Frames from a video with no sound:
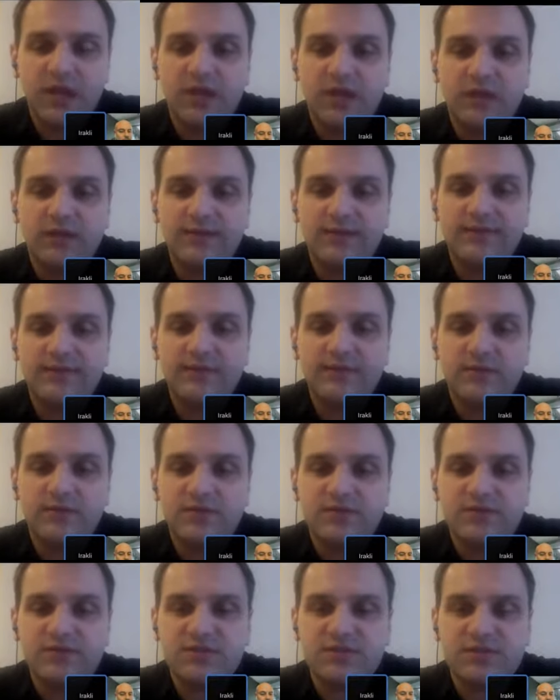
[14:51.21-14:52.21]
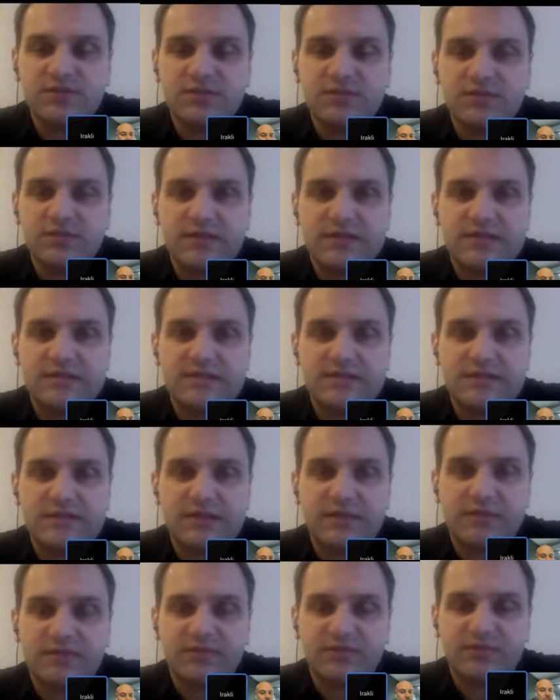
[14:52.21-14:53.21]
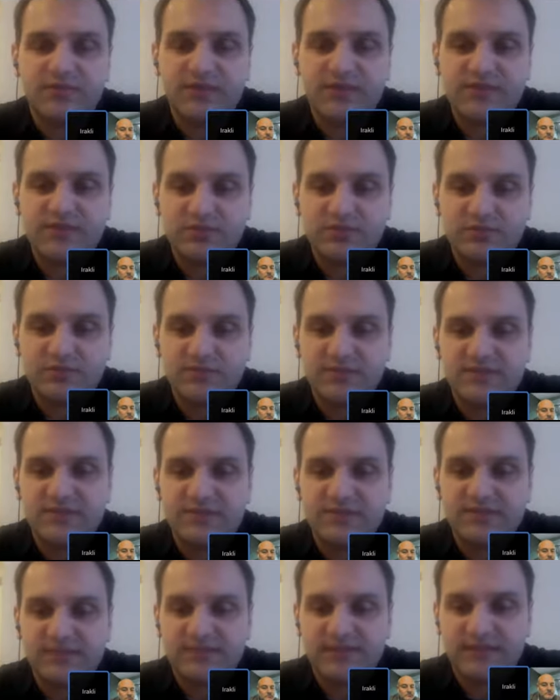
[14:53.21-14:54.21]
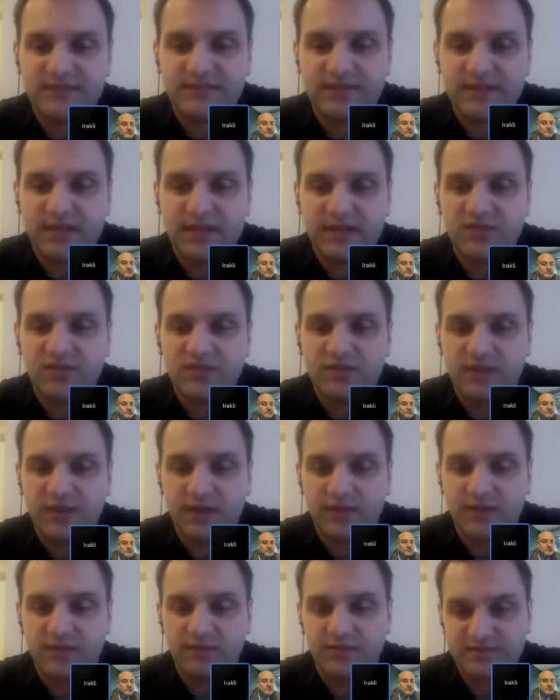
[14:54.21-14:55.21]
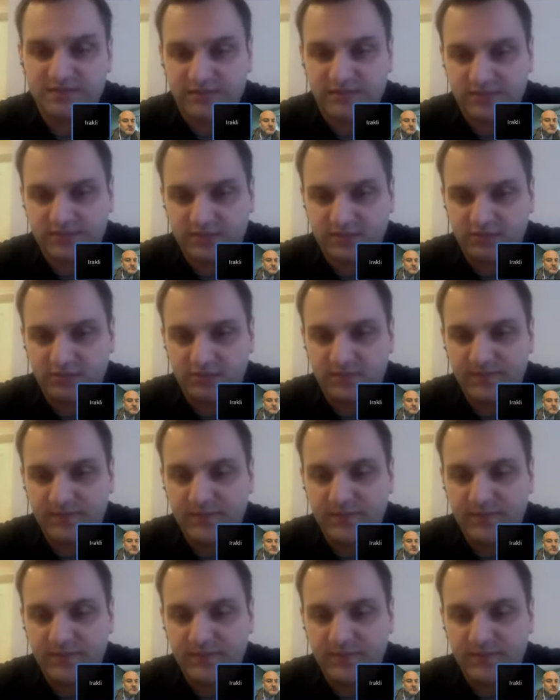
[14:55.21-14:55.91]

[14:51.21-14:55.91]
Clayton Christensen is a professor of business and technology at Harvard Business School.